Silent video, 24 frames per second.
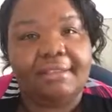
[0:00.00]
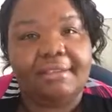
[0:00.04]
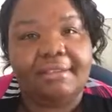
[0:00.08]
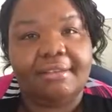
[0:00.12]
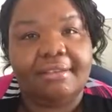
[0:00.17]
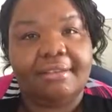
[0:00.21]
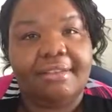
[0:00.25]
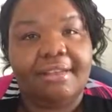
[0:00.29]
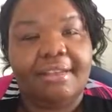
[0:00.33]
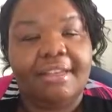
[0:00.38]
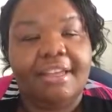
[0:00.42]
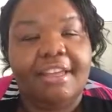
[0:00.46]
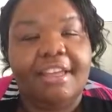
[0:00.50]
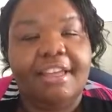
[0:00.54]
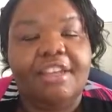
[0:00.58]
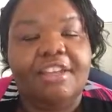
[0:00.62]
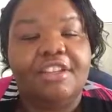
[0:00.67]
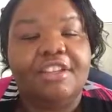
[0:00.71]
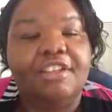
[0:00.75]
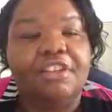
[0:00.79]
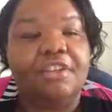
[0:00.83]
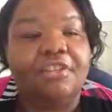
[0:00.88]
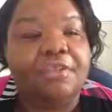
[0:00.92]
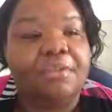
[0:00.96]
it.
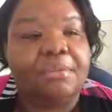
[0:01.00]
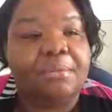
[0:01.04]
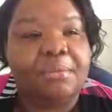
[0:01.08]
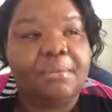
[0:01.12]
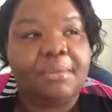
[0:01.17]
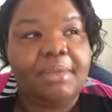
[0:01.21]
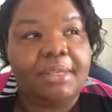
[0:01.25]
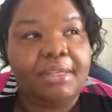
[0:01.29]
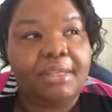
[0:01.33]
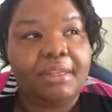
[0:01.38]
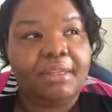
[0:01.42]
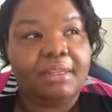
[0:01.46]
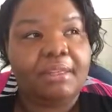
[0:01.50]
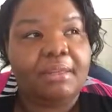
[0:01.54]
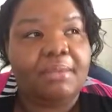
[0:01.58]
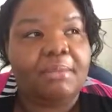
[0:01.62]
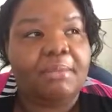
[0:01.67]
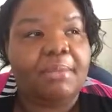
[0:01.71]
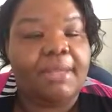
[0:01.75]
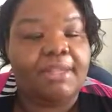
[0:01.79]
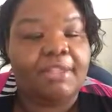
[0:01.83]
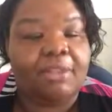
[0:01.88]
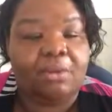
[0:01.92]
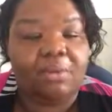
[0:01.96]
So for me,
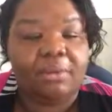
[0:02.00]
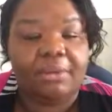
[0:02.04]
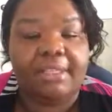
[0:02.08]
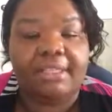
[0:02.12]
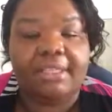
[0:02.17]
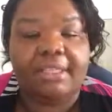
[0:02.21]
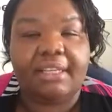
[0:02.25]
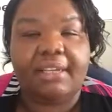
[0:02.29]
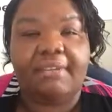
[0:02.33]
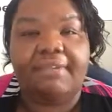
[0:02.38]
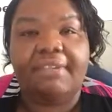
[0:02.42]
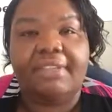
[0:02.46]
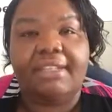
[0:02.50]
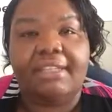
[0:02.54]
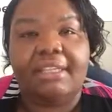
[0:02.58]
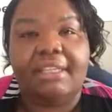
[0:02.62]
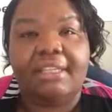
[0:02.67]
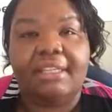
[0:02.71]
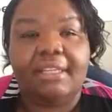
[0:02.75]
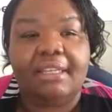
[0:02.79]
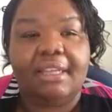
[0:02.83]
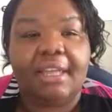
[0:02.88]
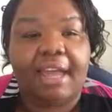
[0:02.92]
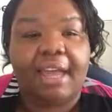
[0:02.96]
my
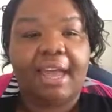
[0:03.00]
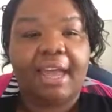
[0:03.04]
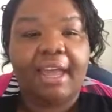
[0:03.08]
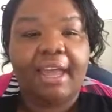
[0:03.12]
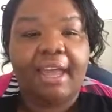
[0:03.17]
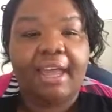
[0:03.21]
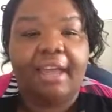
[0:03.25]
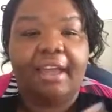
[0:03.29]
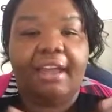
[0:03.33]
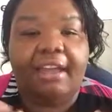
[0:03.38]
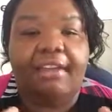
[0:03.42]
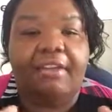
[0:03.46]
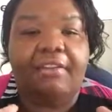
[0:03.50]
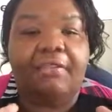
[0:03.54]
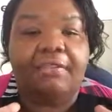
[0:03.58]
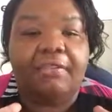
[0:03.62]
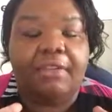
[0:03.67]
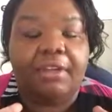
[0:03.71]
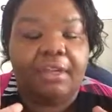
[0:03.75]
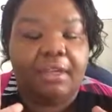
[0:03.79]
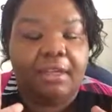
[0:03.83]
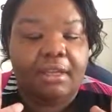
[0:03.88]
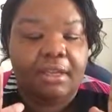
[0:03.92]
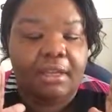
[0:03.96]
2017, I
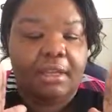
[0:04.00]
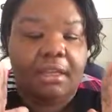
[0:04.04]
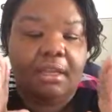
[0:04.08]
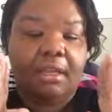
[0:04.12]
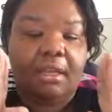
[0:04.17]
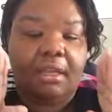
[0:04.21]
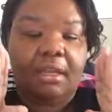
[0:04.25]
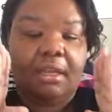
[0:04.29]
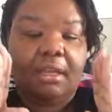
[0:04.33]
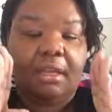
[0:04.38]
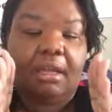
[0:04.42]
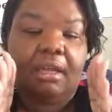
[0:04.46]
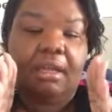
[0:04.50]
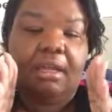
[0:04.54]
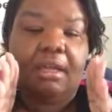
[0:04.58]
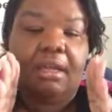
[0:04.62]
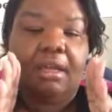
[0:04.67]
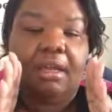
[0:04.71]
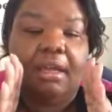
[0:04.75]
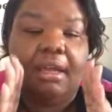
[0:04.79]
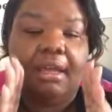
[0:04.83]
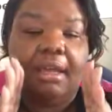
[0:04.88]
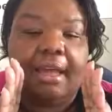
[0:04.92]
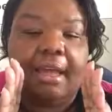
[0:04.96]

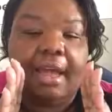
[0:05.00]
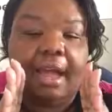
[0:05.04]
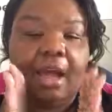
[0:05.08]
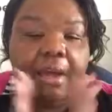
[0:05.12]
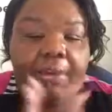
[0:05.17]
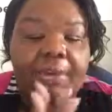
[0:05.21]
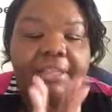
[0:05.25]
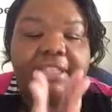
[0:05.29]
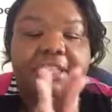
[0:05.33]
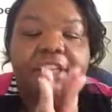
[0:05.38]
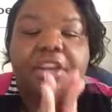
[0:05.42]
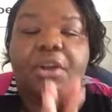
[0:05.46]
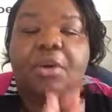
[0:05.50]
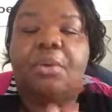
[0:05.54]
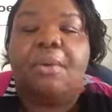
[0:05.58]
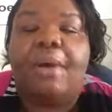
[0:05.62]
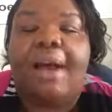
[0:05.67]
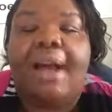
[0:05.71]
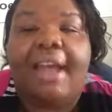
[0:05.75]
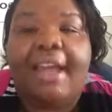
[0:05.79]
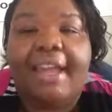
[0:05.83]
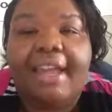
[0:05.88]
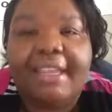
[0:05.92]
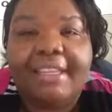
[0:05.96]
always say your
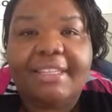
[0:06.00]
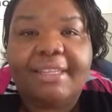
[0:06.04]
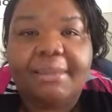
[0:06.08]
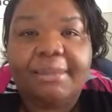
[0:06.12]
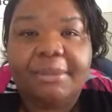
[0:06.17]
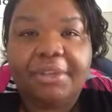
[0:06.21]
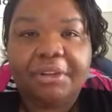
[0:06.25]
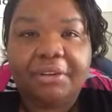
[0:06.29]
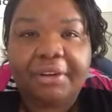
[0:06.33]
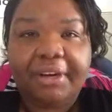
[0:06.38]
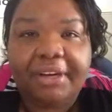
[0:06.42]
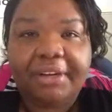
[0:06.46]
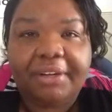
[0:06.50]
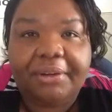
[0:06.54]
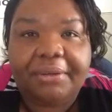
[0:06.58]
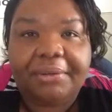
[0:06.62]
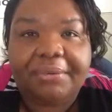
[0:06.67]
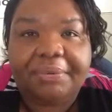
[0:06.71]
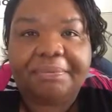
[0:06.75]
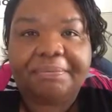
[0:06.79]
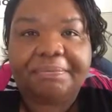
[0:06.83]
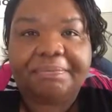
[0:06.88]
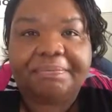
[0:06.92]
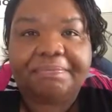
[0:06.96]
why has to be
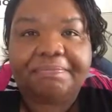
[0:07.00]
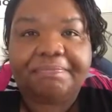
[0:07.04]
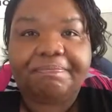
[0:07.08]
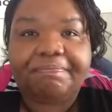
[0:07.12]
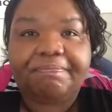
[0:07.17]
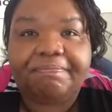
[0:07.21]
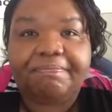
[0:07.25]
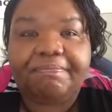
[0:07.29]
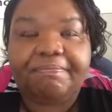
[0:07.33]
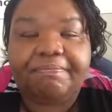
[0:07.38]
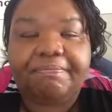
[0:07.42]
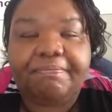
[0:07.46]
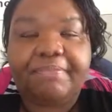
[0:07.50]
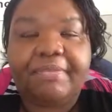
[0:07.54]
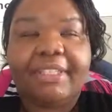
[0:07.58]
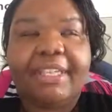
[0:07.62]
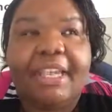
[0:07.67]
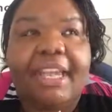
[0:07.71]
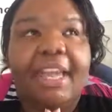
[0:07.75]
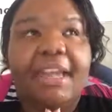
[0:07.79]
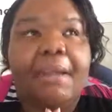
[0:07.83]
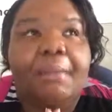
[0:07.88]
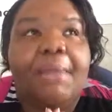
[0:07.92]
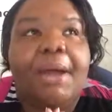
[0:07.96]
greater.
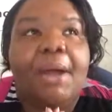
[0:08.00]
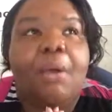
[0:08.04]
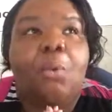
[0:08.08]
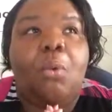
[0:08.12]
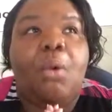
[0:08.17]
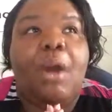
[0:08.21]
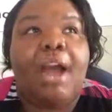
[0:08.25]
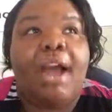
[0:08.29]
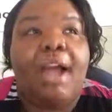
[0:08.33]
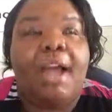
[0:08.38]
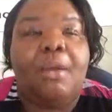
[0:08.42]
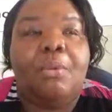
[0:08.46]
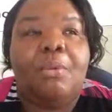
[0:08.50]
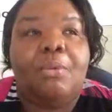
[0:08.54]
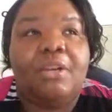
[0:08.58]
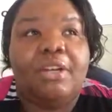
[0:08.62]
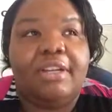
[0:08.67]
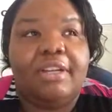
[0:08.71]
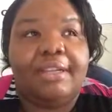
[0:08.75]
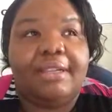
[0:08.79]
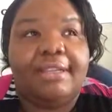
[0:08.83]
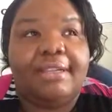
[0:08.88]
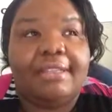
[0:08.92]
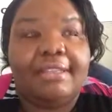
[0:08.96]
And my why
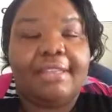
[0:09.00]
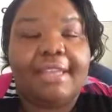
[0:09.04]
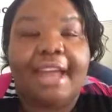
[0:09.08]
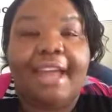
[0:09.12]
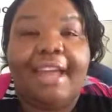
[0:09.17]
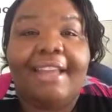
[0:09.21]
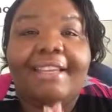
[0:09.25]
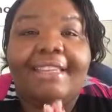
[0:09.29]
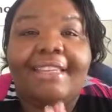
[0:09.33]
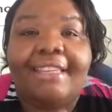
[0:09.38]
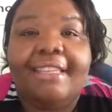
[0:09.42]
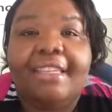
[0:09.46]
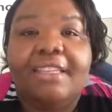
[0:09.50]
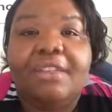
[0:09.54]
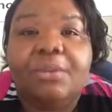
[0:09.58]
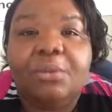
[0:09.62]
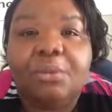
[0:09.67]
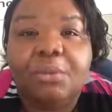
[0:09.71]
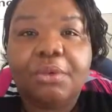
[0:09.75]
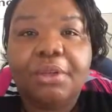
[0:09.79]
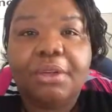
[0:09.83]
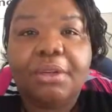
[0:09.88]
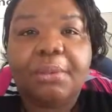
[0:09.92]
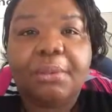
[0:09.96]
was I
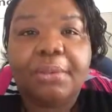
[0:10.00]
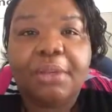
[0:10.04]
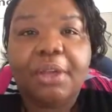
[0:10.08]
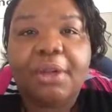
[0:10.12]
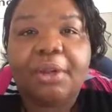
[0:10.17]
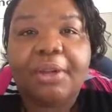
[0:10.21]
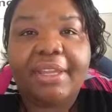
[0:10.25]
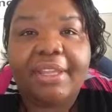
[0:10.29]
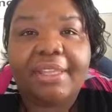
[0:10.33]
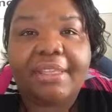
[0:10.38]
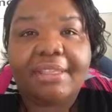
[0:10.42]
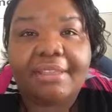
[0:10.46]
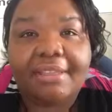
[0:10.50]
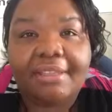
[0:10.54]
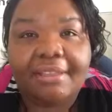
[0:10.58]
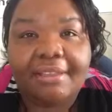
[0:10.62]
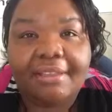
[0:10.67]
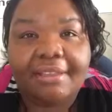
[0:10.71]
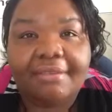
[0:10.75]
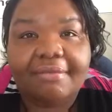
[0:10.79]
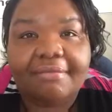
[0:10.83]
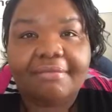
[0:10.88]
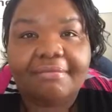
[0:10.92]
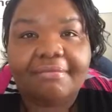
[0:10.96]
didn't want to be on
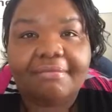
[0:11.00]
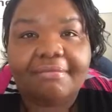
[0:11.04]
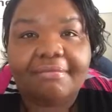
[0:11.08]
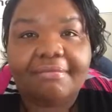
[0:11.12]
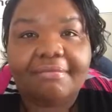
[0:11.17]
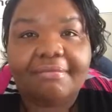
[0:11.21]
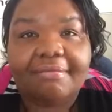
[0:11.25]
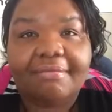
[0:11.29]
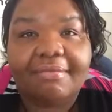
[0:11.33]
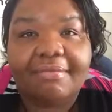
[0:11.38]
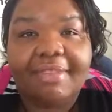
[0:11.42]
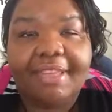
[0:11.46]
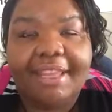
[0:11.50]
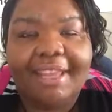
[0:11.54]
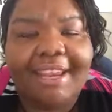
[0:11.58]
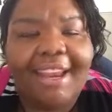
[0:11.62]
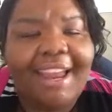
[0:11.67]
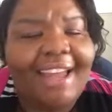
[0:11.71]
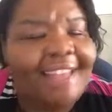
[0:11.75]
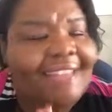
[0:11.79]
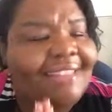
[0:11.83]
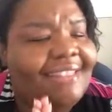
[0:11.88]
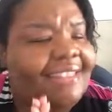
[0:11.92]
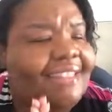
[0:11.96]
insulin. And
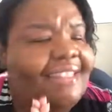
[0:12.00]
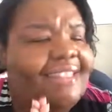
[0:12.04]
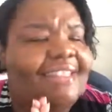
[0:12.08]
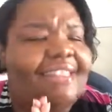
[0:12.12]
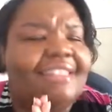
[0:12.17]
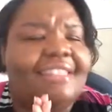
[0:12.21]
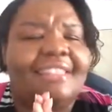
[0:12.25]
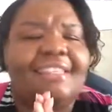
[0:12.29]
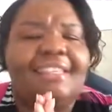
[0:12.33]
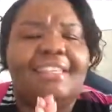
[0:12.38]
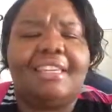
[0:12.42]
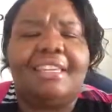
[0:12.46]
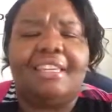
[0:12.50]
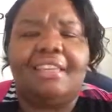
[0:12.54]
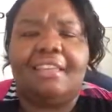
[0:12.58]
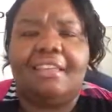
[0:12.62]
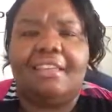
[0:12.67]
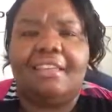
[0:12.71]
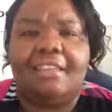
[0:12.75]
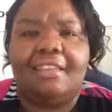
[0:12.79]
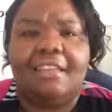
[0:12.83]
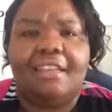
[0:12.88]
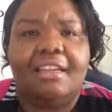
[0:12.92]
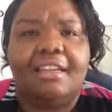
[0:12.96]
I
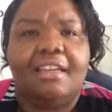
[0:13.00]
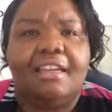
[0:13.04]
succeeded